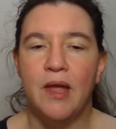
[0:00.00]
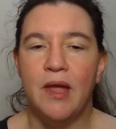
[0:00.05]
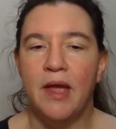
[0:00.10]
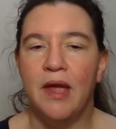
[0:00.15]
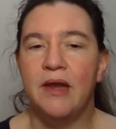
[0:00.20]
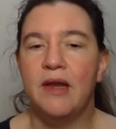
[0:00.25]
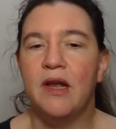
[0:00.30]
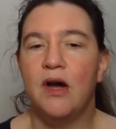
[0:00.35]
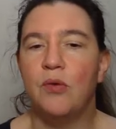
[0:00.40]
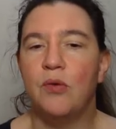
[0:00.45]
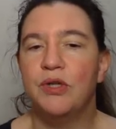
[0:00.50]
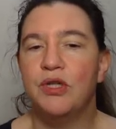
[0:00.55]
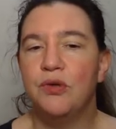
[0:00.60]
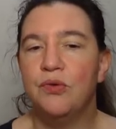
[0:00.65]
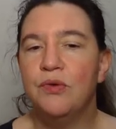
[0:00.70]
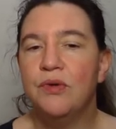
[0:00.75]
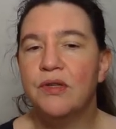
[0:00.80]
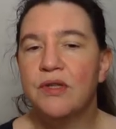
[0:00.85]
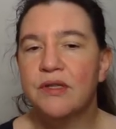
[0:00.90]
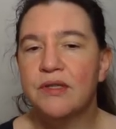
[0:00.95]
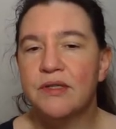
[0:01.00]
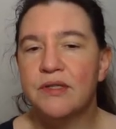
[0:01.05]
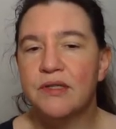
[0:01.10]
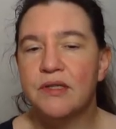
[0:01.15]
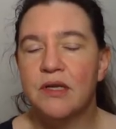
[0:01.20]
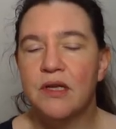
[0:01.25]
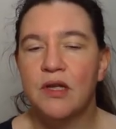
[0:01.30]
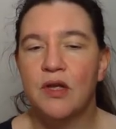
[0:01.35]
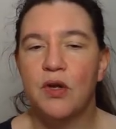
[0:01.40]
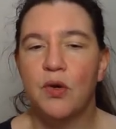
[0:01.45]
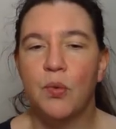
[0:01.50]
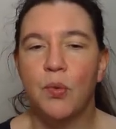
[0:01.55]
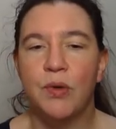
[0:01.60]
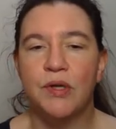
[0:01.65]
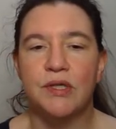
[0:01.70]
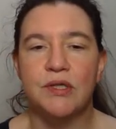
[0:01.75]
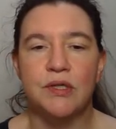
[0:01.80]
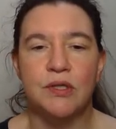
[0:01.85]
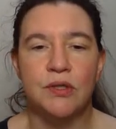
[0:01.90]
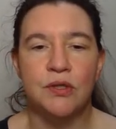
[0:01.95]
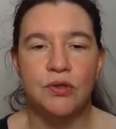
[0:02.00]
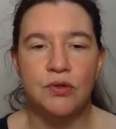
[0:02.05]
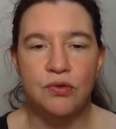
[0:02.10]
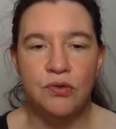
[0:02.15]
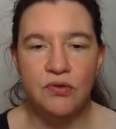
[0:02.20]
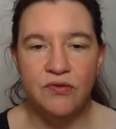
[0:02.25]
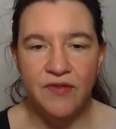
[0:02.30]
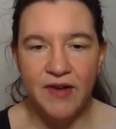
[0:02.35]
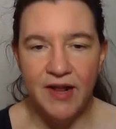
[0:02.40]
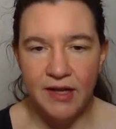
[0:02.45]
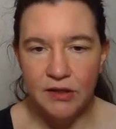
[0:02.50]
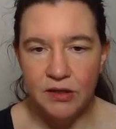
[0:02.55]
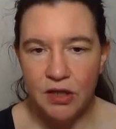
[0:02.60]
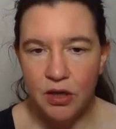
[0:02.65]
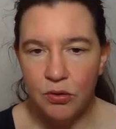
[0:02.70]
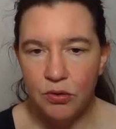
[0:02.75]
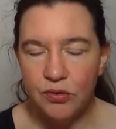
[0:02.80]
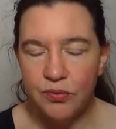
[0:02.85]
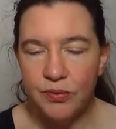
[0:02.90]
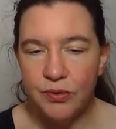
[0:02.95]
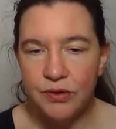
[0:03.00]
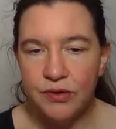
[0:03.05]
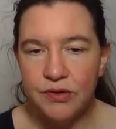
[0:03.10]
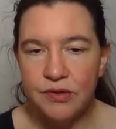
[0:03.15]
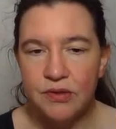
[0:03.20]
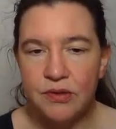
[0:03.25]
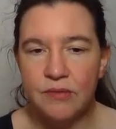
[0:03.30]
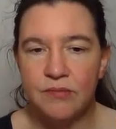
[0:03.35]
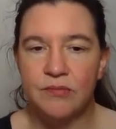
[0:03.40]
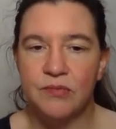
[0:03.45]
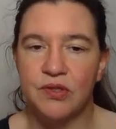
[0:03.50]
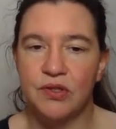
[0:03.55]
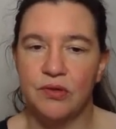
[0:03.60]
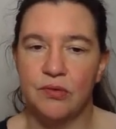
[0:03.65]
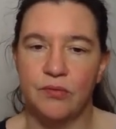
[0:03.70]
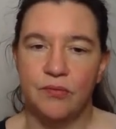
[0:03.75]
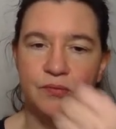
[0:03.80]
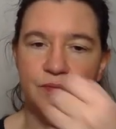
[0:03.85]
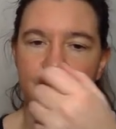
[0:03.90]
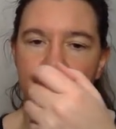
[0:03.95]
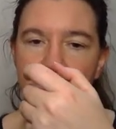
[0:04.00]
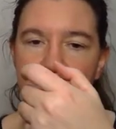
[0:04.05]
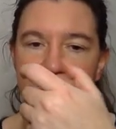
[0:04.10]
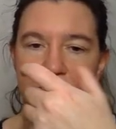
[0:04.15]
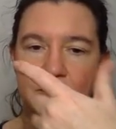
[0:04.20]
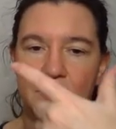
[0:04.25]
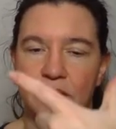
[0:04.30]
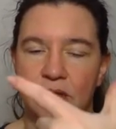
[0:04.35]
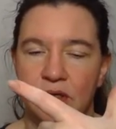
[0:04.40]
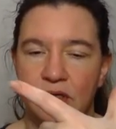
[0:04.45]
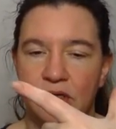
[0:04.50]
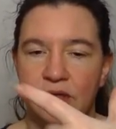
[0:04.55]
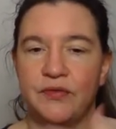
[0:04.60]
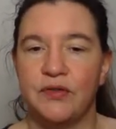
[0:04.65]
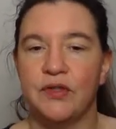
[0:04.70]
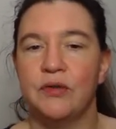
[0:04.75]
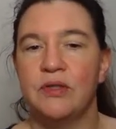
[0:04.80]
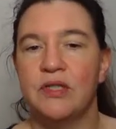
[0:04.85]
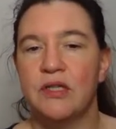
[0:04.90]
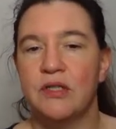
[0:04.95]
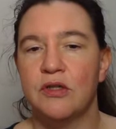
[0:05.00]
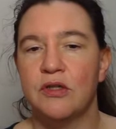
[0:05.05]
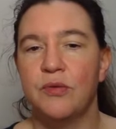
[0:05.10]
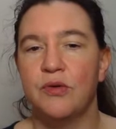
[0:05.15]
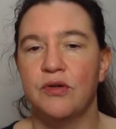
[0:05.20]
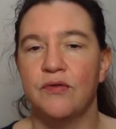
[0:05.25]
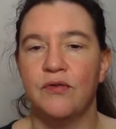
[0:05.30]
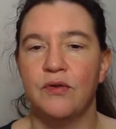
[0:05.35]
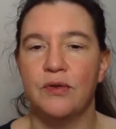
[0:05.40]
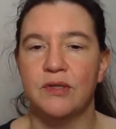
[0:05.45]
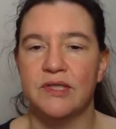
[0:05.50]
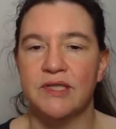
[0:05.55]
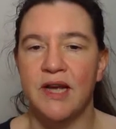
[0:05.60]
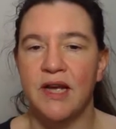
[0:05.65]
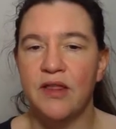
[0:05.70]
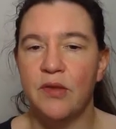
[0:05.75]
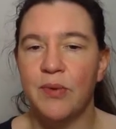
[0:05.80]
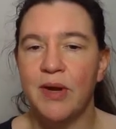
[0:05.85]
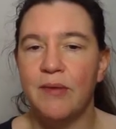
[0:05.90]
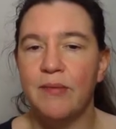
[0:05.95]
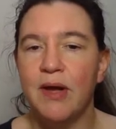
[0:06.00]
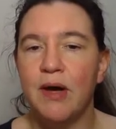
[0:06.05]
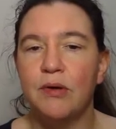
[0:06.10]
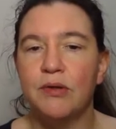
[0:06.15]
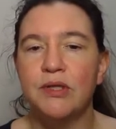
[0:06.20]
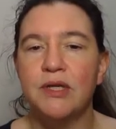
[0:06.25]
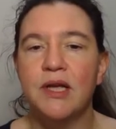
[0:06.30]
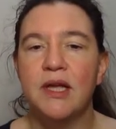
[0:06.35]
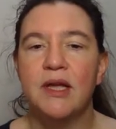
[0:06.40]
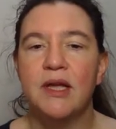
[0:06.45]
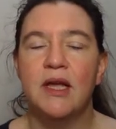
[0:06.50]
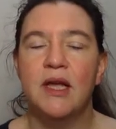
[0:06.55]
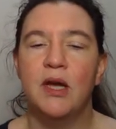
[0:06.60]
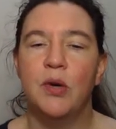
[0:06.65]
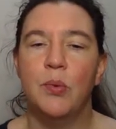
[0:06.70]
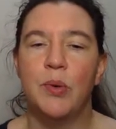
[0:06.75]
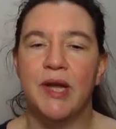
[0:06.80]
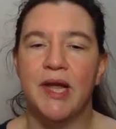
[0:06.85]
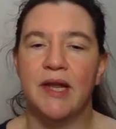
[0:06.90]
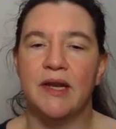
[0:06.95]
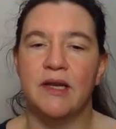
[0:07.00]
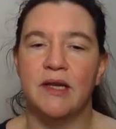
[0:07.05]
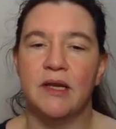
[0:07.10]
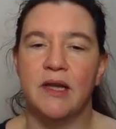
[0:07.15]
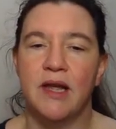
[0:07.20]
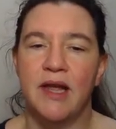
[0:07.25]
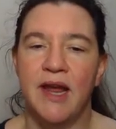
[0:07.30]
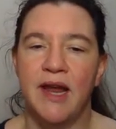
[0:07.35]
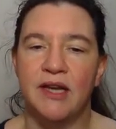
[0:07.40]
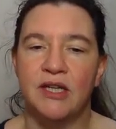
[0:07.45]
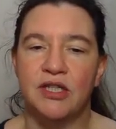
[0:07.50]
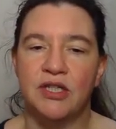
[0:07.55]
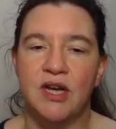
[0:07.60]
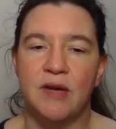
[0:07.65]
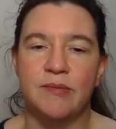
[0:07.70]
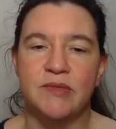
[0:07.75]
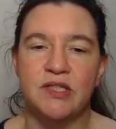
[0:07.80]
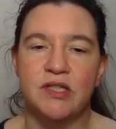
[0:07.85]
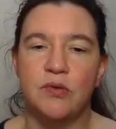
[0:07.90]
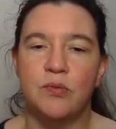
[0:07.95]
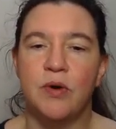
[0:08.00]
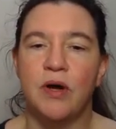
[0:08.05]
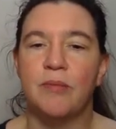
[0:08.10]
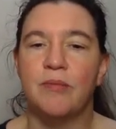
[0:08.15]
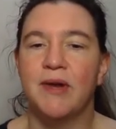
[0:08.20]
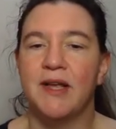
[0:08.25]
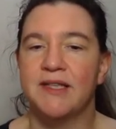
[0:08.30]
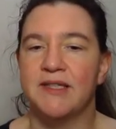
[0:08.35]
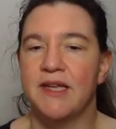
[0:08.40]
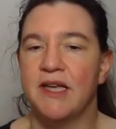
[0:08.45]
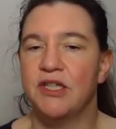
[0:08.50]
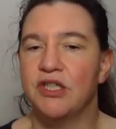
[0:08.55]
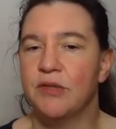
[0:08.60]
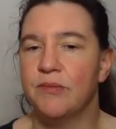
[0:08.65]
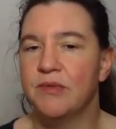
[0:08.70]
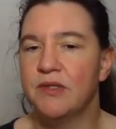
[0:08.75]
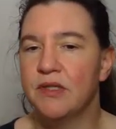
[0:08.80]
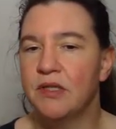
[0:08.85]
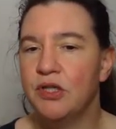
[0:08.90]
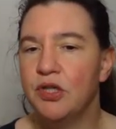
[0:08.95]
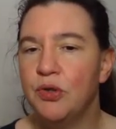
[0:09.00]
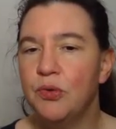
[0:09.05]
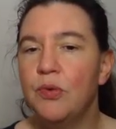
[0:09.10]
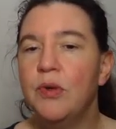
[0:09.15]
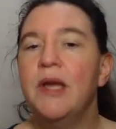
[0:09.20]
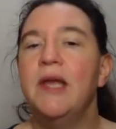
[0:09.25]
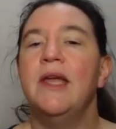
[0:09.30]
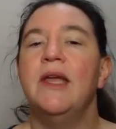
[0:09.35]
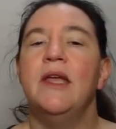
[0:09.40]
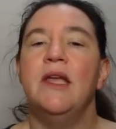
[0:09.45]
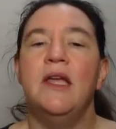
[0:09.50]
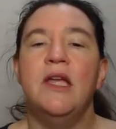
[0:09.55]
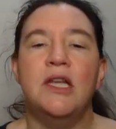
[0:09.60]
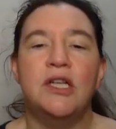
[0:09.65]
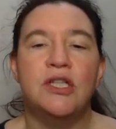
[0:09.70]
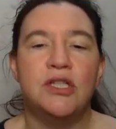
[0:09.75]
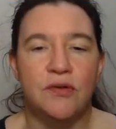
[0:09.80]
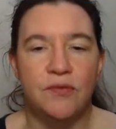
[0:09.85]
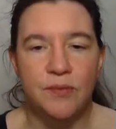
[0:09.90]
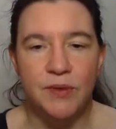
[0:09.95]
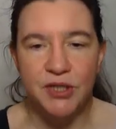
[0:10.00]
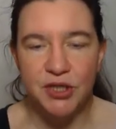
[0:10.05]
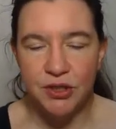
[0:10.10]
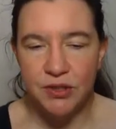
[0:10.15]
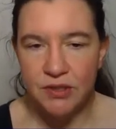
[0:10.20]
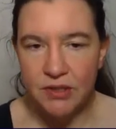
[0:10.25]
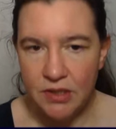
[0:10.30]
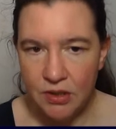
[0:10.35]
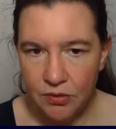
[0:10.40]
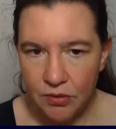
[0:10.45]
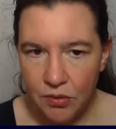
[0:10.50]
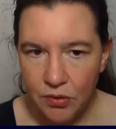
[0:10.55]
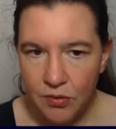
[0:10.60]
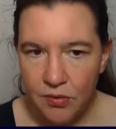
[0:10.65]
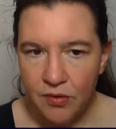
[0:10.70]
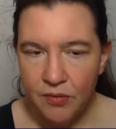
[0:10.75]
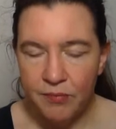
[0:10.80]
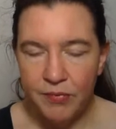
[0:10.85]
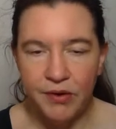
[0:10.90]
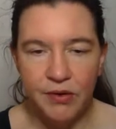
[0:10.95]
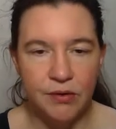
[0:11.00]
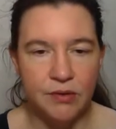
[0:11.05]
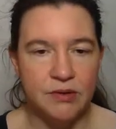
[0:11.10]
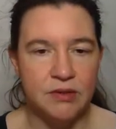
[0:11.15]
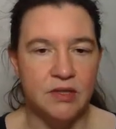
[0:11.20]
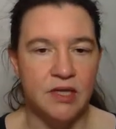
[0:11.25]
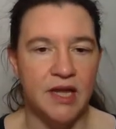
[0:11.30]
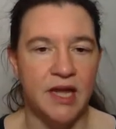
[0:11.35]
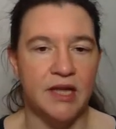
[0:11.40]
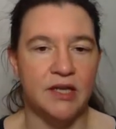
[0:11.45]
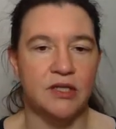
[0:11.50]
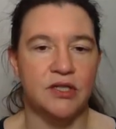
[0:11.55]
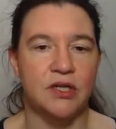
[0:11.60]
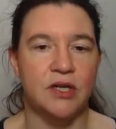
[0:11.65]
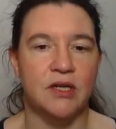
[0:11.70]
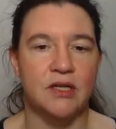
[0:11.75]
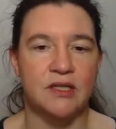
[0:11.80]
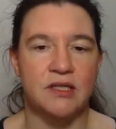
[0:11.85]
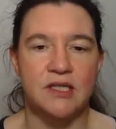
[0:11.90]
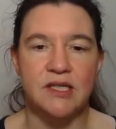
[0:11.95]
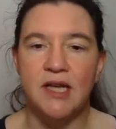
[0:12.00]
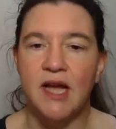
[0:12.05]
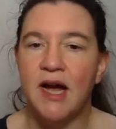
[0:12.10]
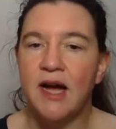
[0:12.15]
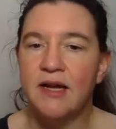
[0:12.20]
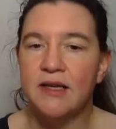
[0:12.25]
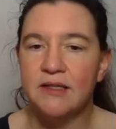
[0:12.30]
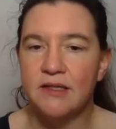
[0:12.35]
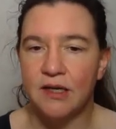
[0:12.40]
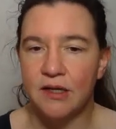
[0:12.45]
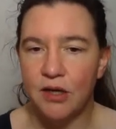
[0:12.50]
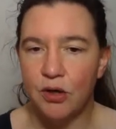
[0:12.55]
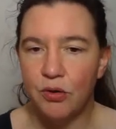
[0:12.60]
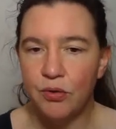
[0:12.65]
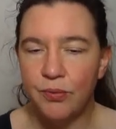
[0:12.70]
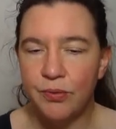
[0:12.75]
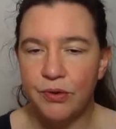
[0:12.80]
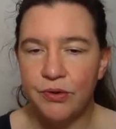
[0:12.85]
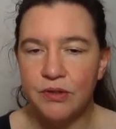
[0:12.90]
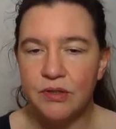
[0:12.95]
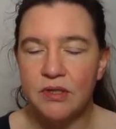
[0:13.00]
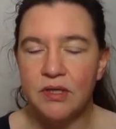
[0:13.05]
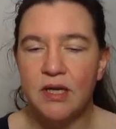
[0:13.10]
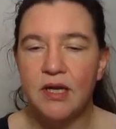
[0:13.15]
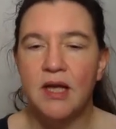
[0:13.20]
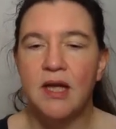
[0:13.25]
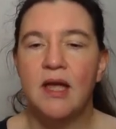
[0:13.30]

And now we're doing this with 2 valid code words. So we use the distributive laws the other way around. We're getting h times c1 plus h times c2, each of which is 0, because the ci's are code words.